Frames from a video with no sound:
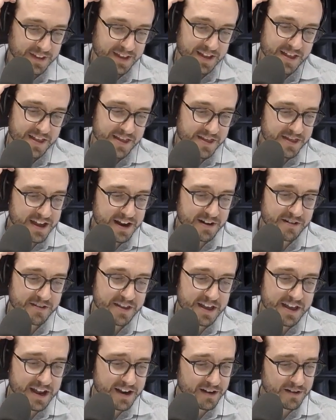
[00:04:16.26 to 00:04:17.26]
They're
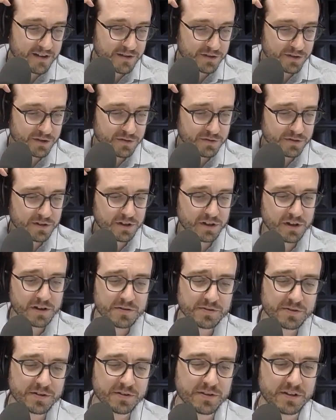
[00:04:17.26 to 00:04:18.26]
theirs. Whose
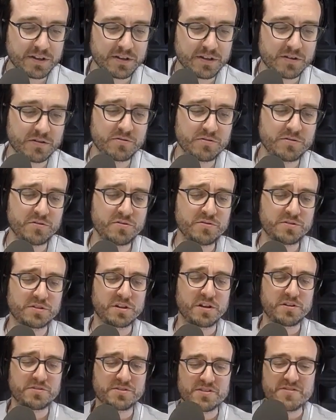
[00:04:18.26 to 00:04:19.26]
clothes are whose
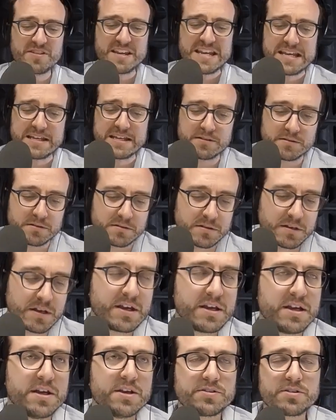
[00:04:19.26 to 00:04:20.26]
clothes are these?
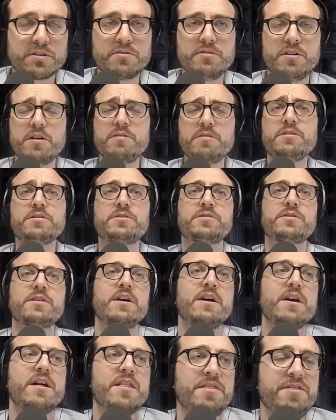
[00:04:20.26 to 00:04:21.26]
So notice
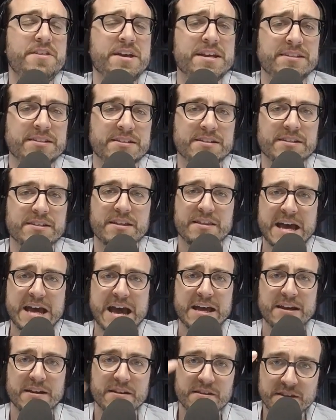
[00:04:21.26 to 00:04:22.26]
this,
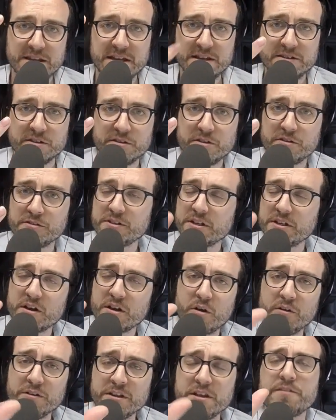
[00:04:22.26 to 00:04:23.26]
that, these, and those
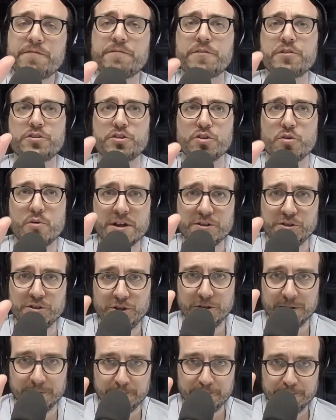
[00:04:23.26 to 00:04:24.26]
only in the first
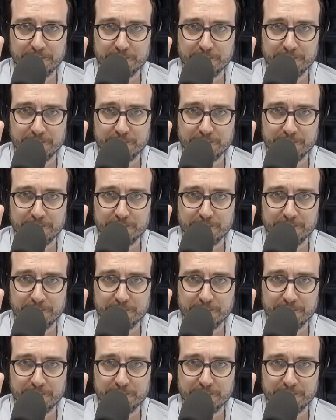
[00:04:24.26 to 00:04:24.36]
question.